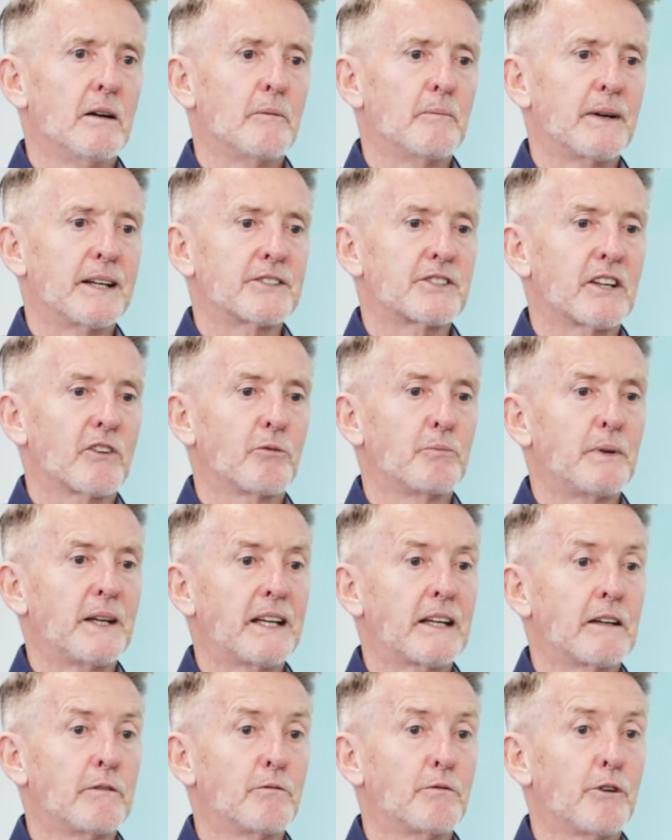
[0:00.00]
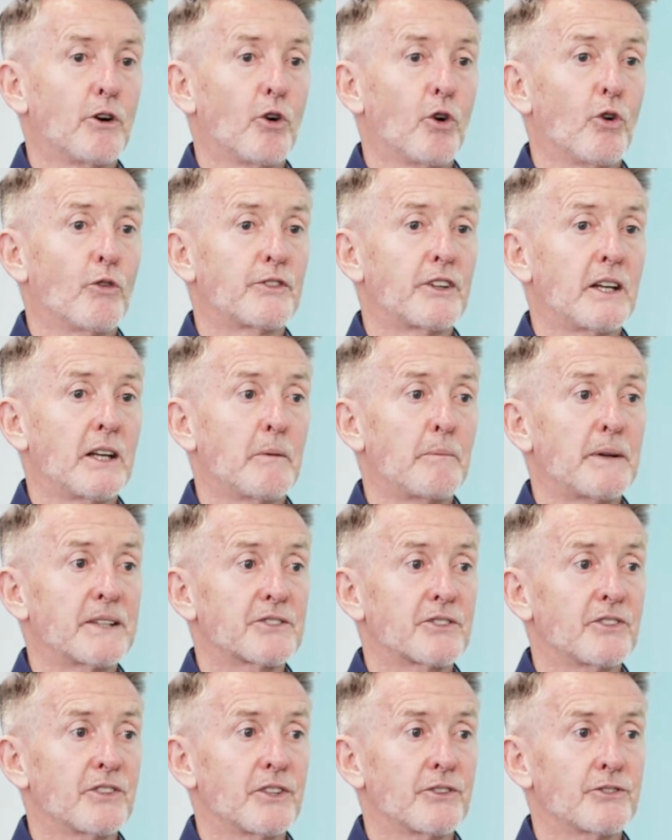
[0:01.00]
myself being involved in a
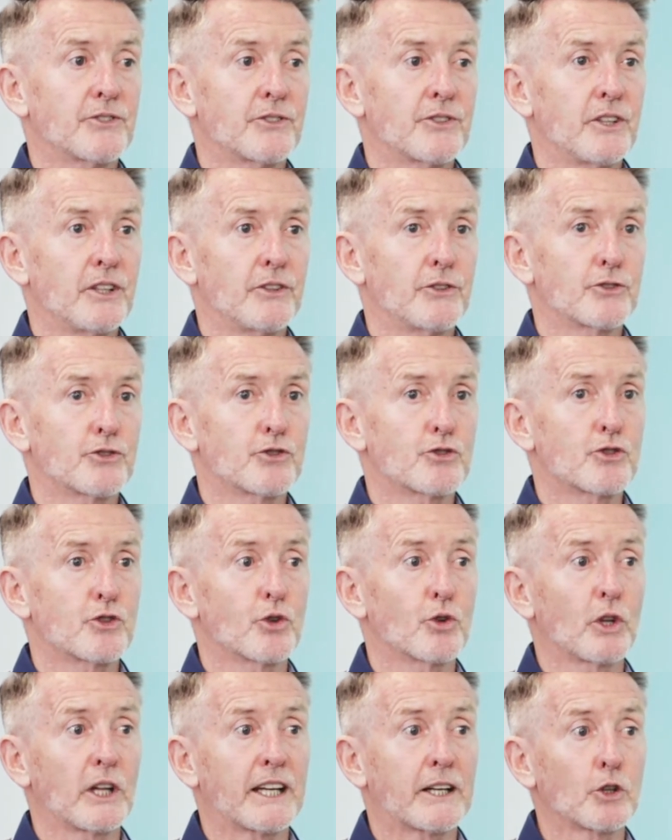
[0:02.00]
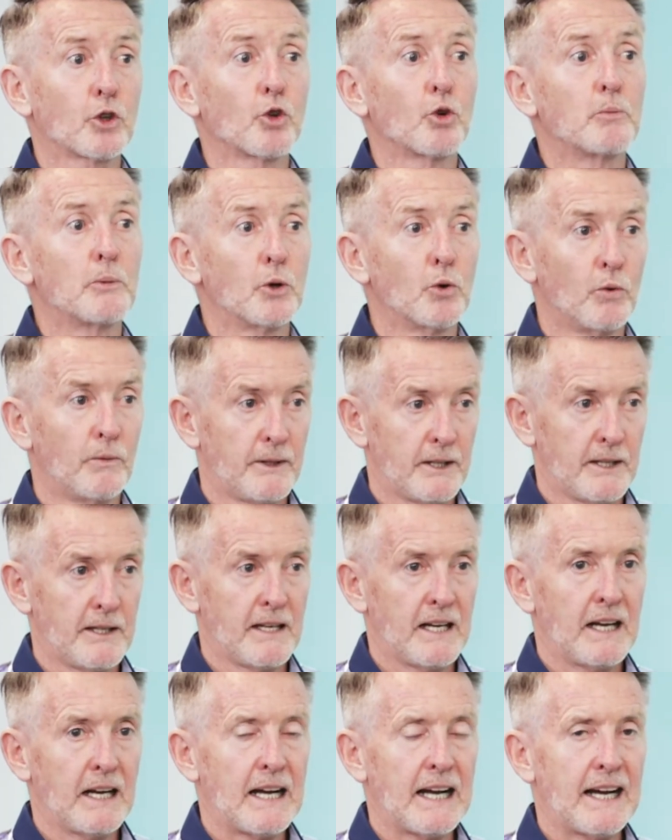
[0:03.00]
business that's truly global
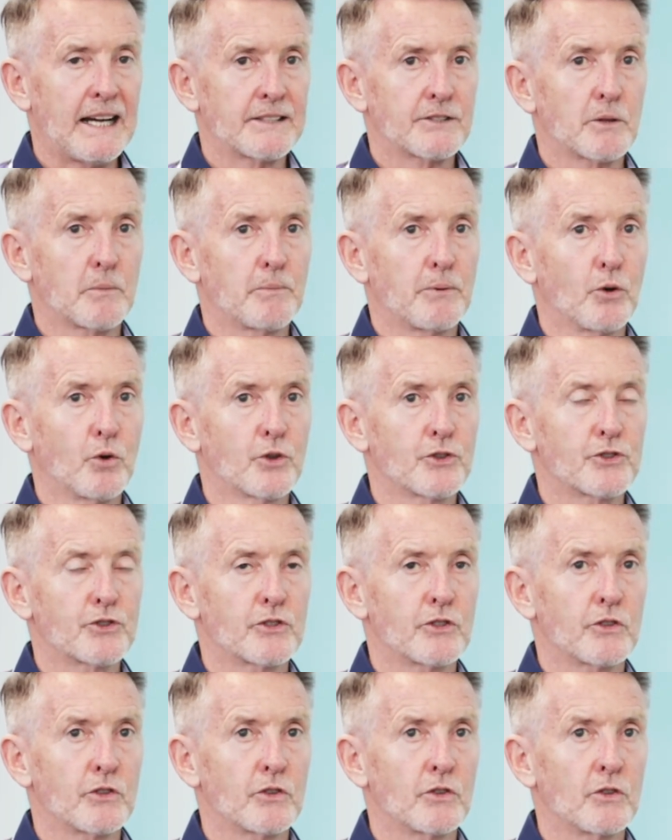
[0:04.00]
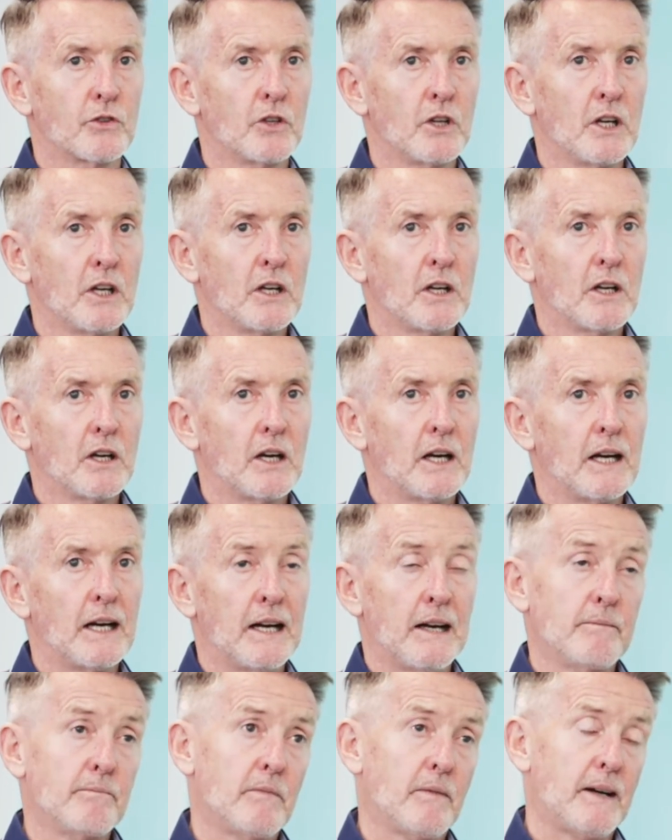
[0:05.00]
as opposed to
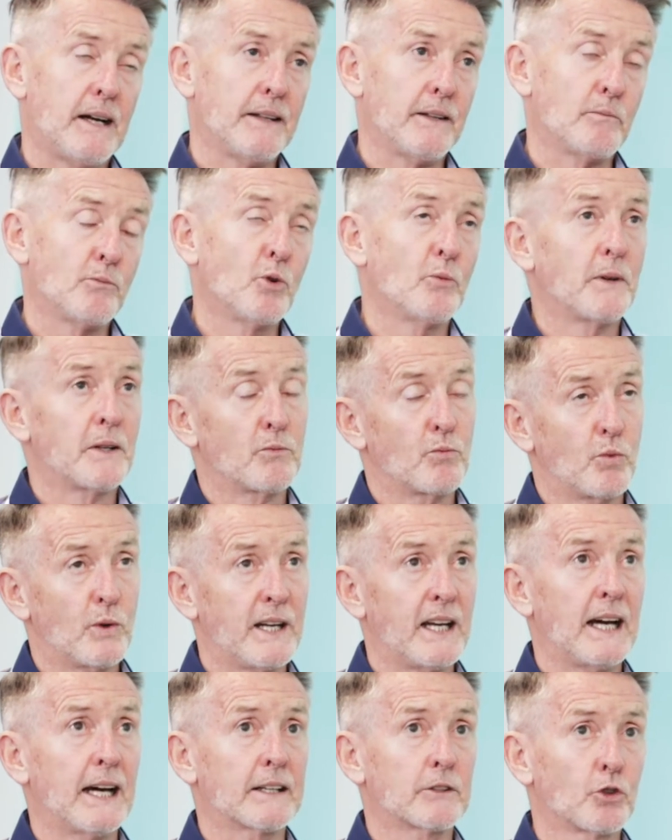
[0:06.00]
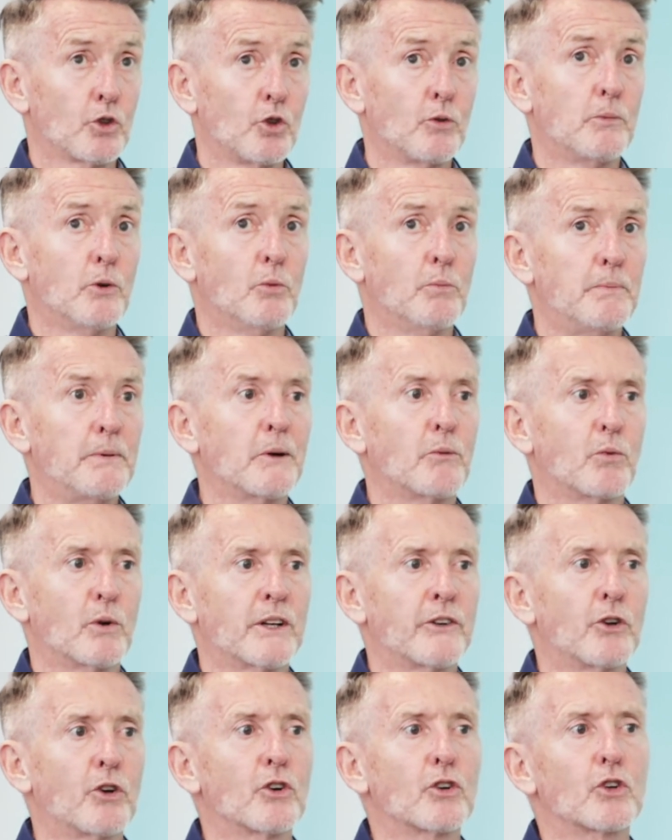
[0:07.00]
um, at the moment we are global but we're
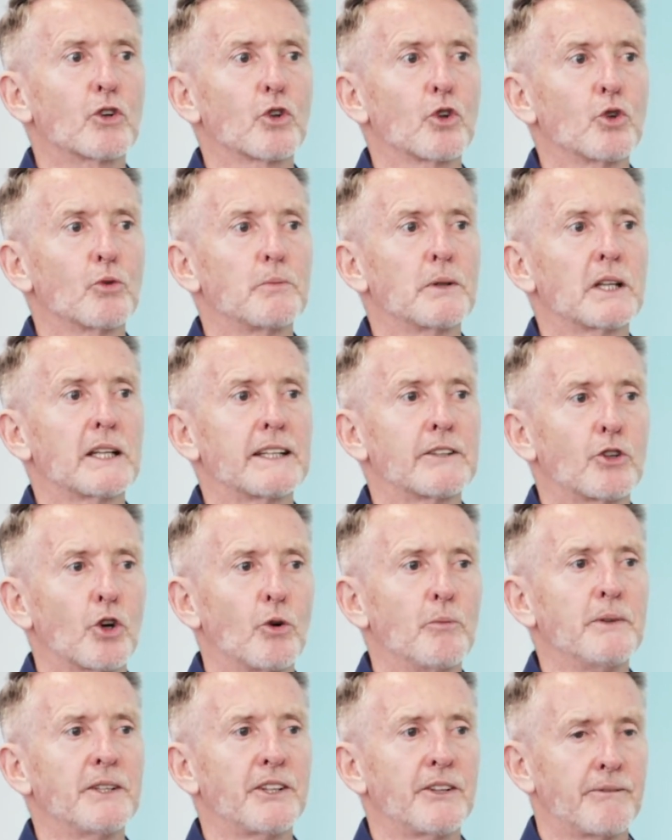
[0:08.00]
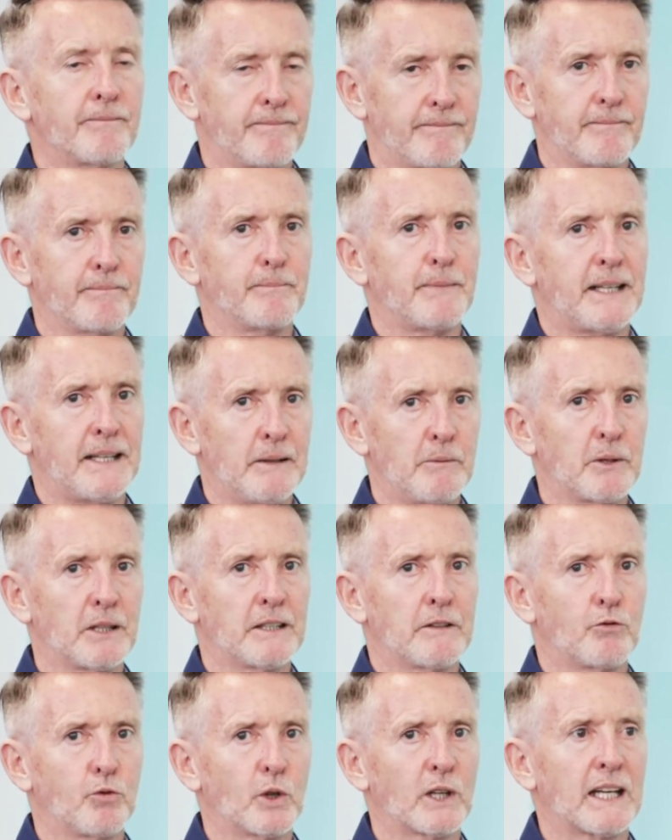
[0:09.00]
not globally dominant. I
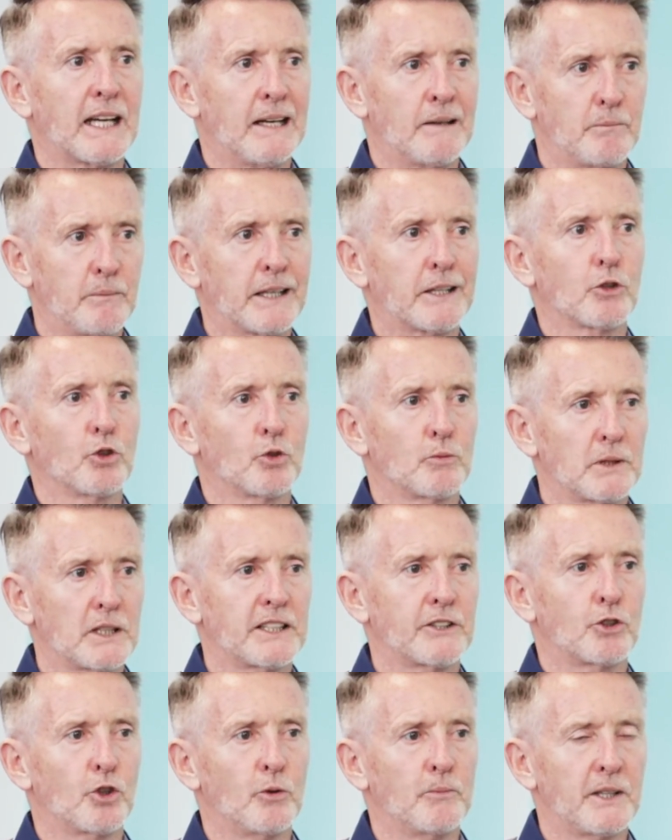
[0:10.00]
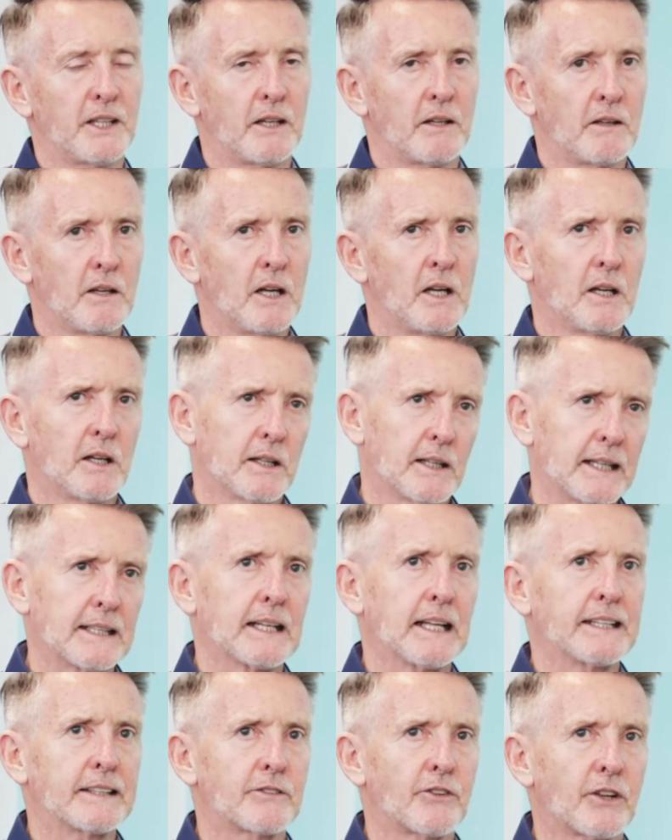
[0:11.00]
believe we can be globally dominant. I'd
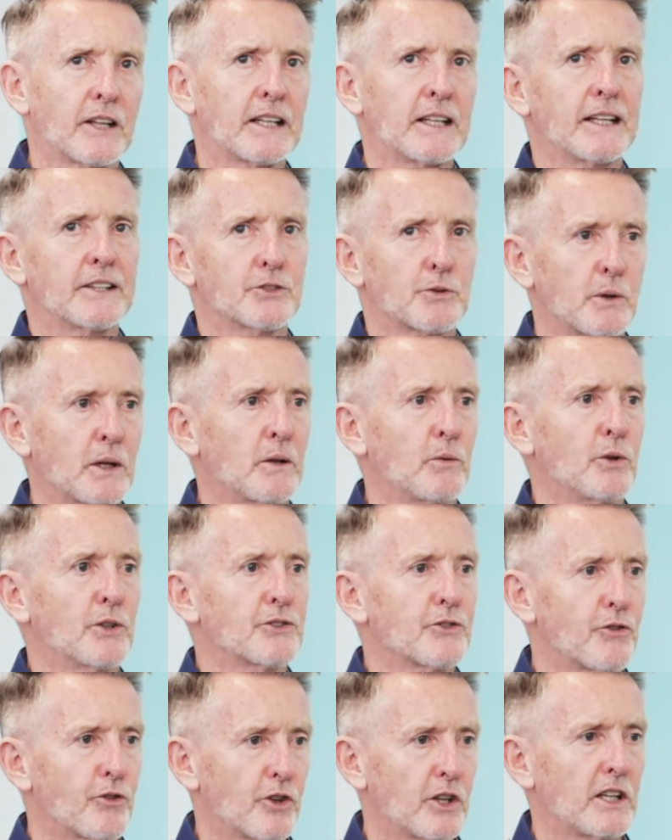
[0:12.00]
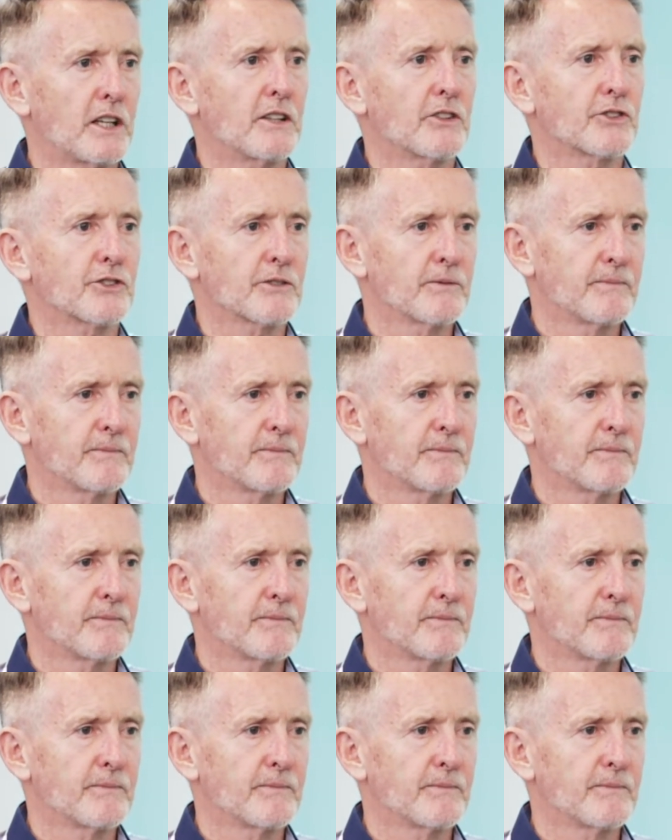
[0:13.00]
like to think that's where I was in three years